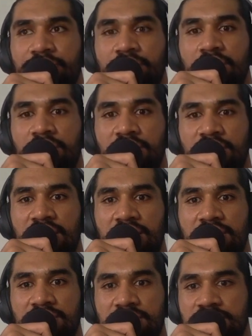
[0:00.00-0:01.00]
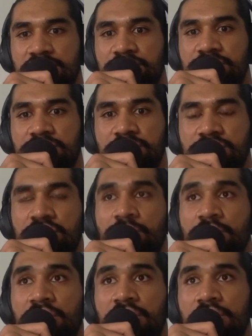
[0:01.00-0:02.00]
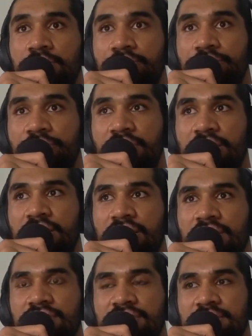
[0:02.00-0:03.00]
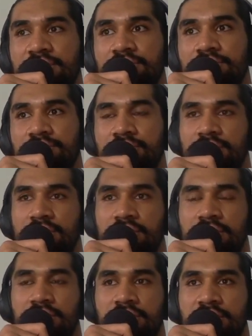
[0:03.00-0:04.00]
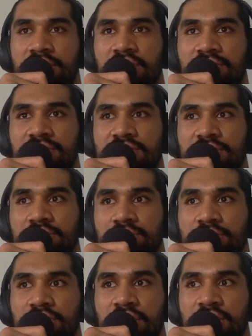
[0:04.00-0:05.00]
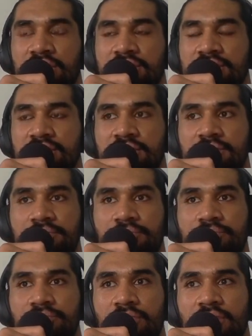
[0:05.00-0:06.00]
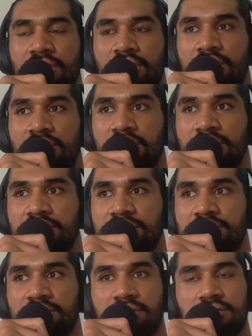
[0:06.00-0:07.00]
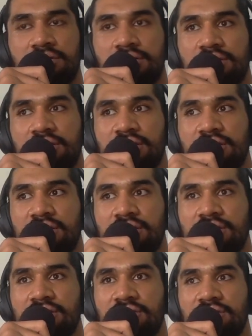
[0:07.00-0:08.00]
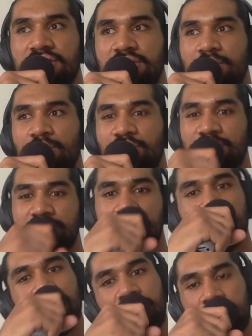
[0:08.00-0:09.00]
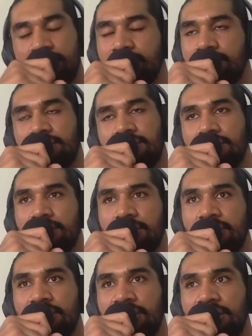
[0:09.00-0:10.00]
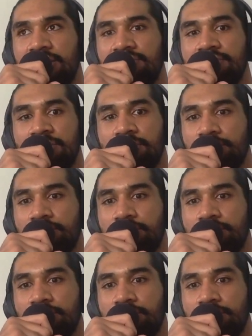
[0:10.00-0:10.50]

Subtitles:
on the covers, just chopping it up, having some yarns, and those are my boys over here, and I love them.